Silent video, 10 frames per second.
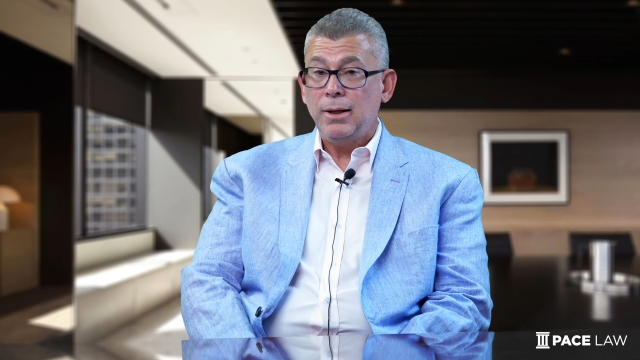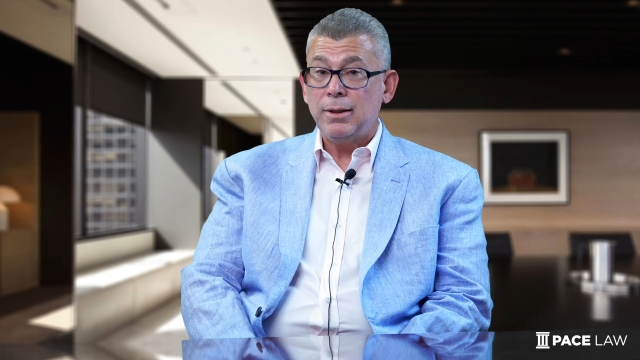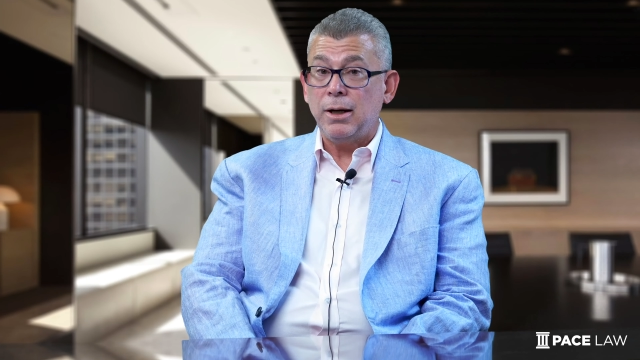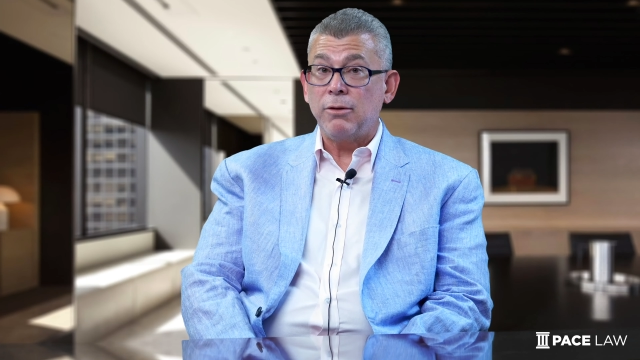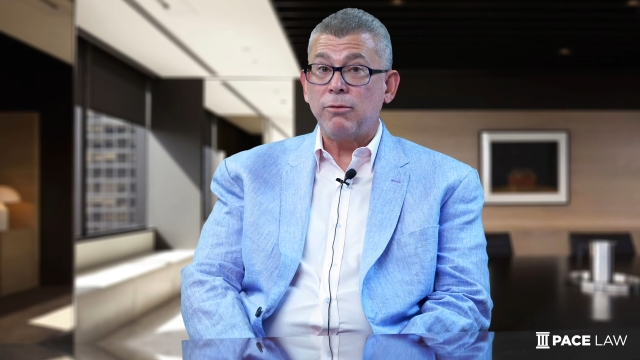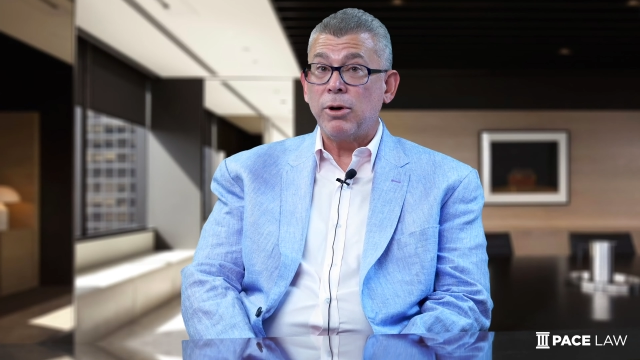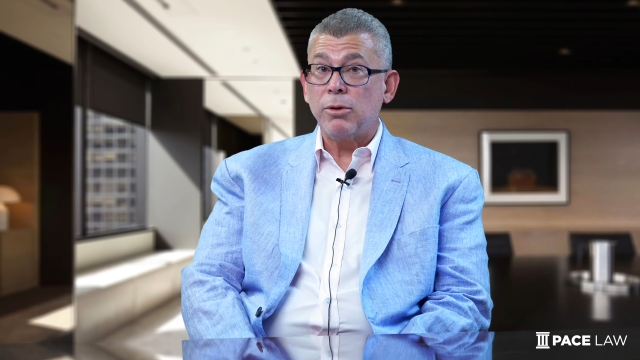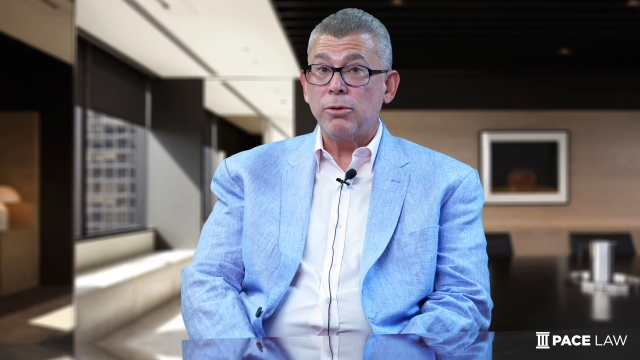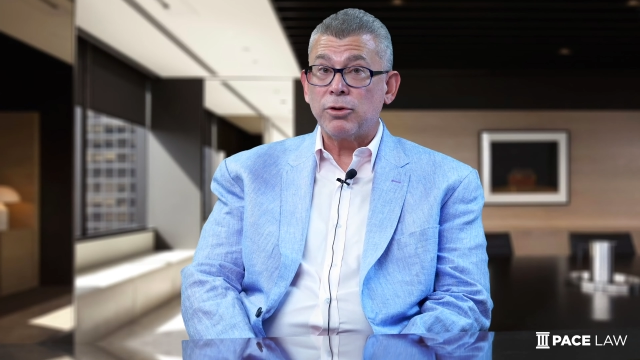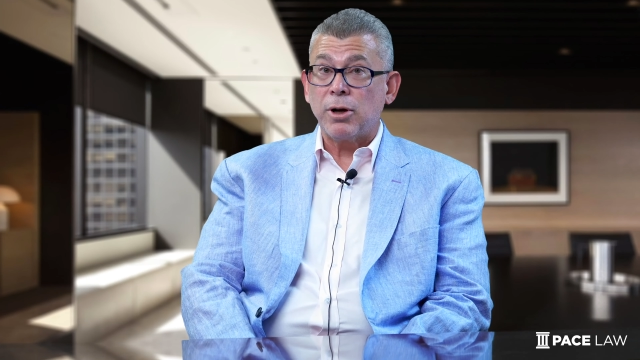Now, if one of
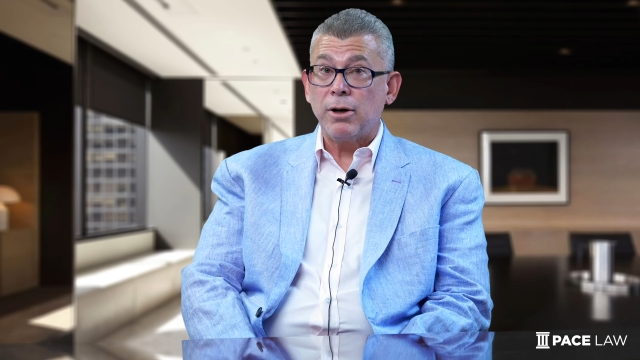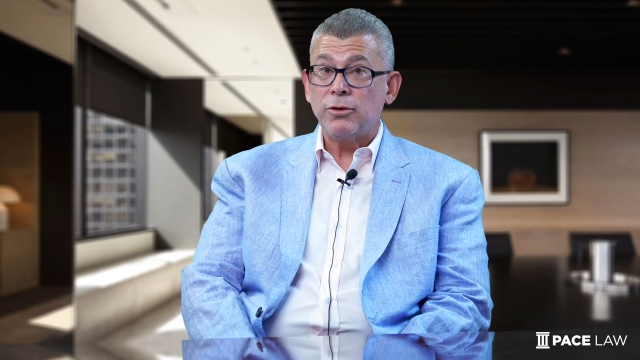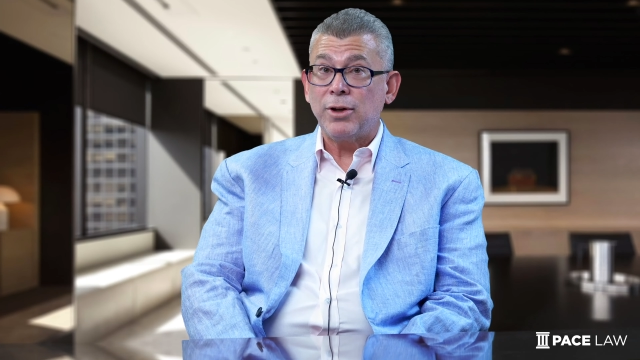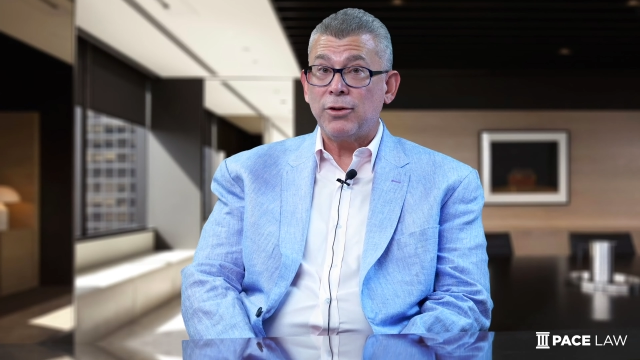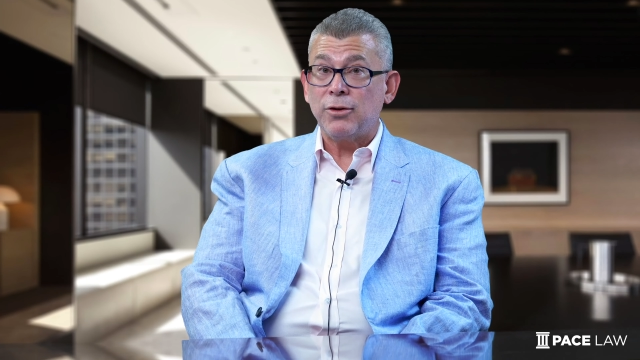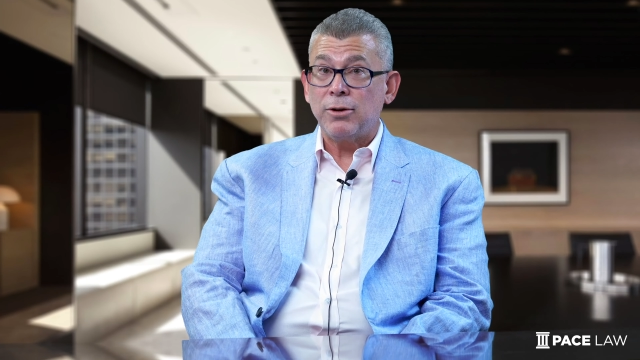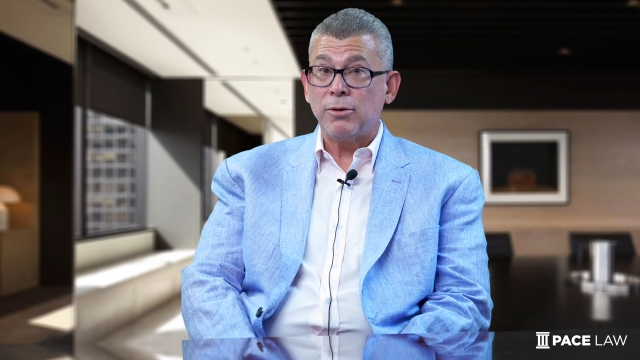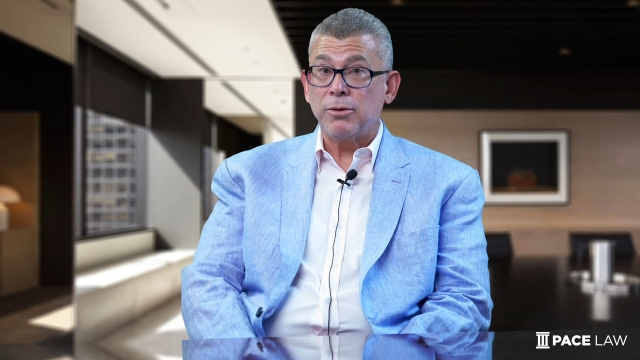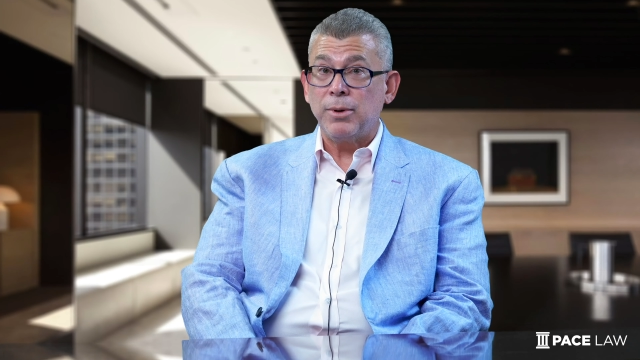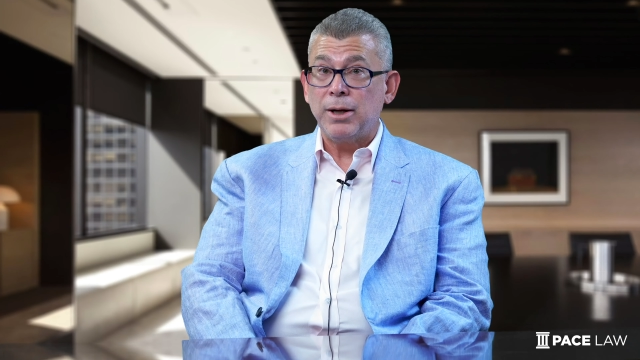those cars gets sent
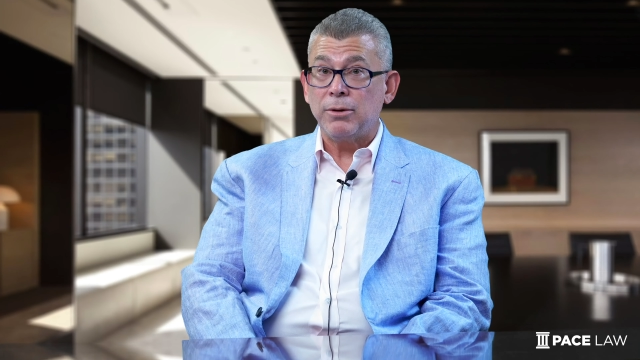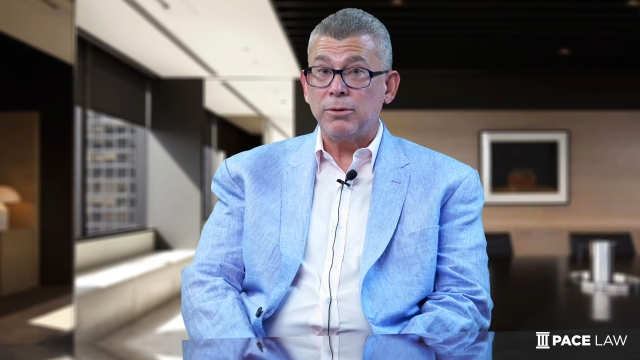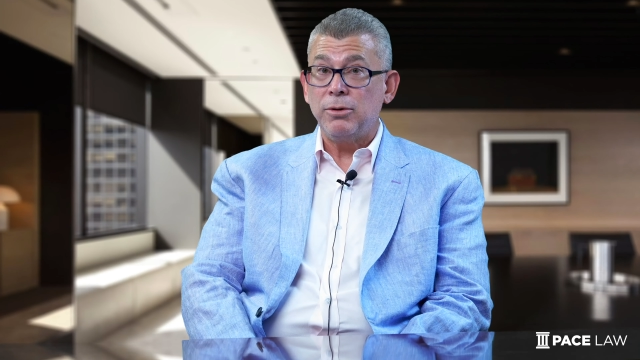to the wrecker,